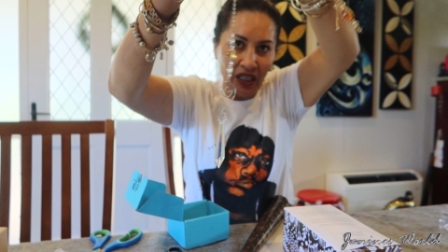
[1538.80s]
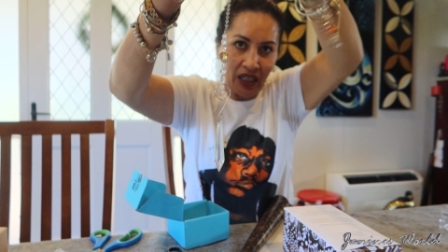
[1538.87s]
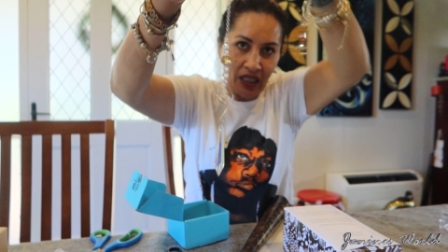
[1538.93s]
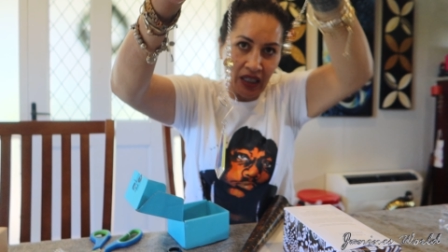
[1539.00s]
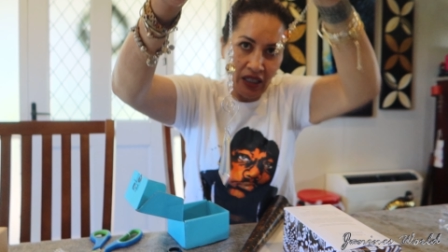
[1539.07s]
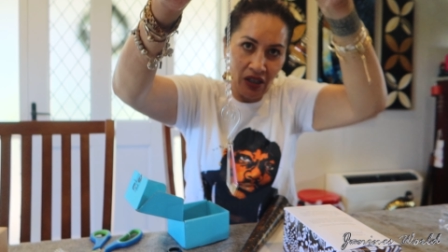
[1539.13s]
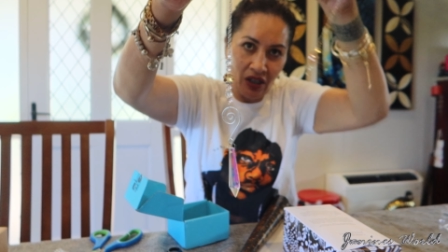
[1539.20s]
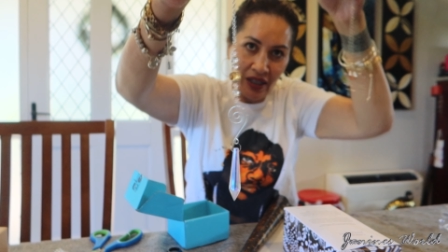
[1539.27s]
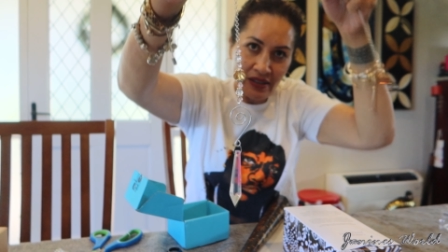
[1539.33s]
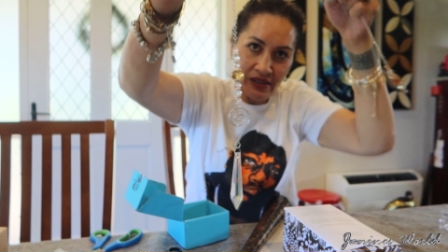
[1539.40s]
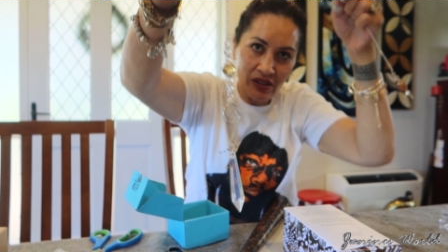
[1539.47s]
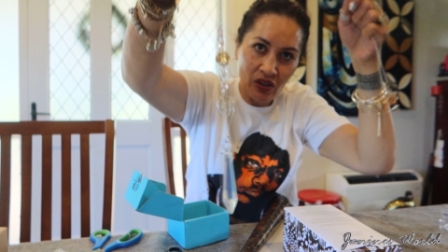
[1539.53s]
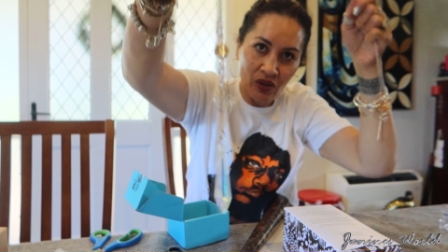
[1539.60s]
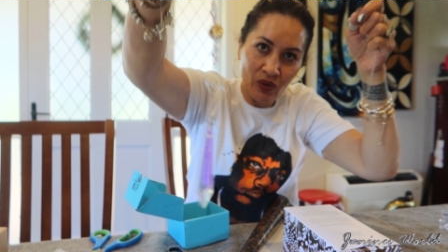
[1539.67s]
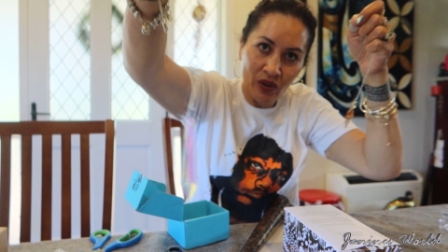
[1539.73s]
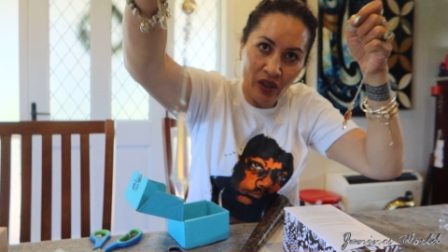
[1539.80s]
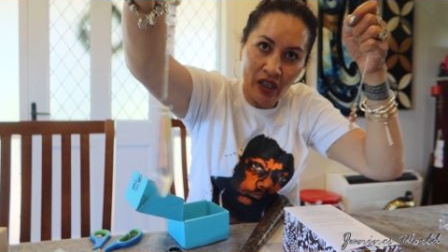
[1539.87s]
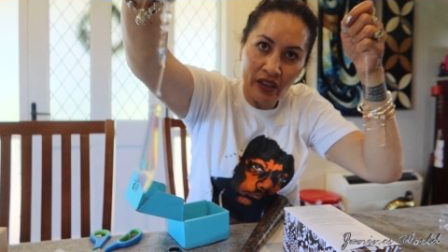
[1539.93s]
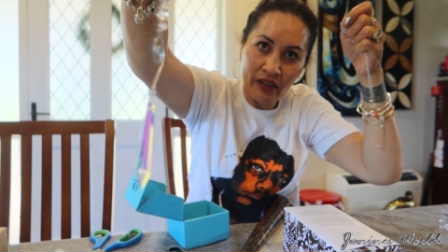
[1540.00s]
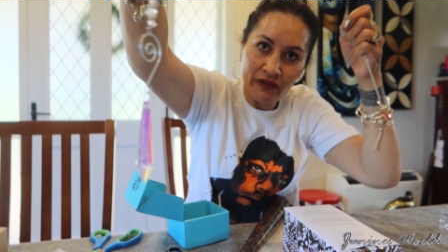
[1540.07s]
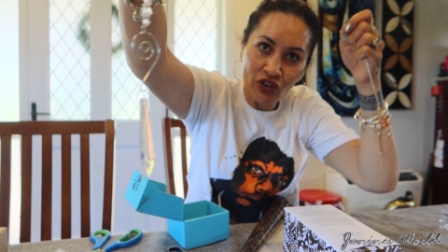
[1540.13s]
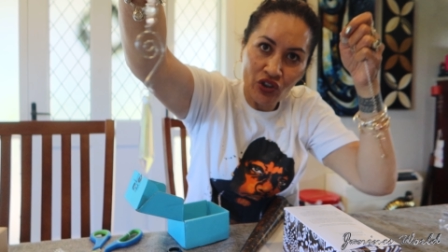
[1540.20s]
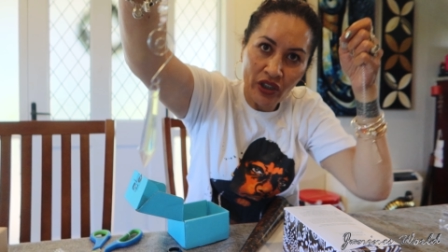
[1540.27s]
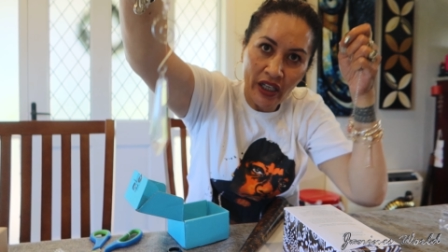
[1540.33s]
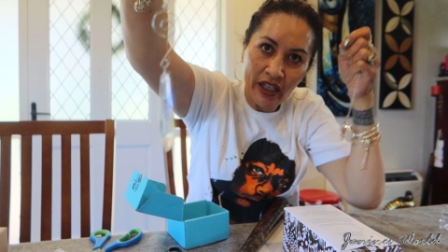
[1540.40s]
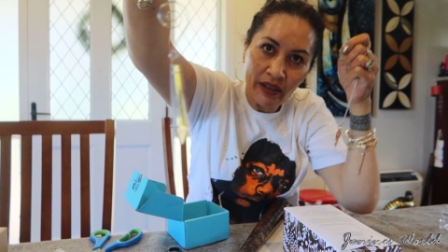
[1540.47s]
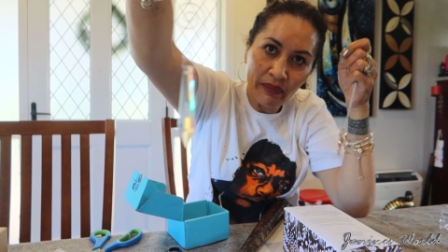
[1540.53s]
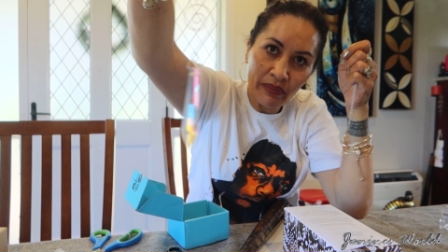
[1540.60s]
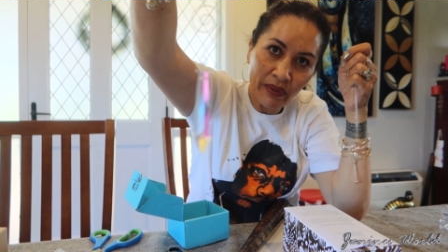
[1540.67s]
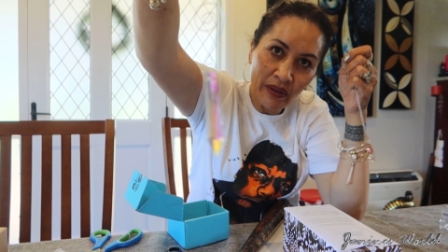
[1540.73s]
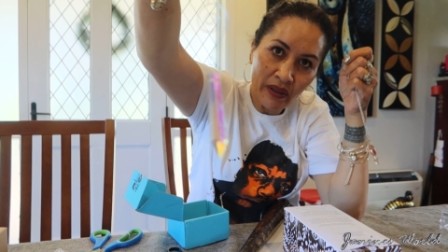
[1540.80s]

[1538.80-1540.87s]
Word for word: a icicle kind of shape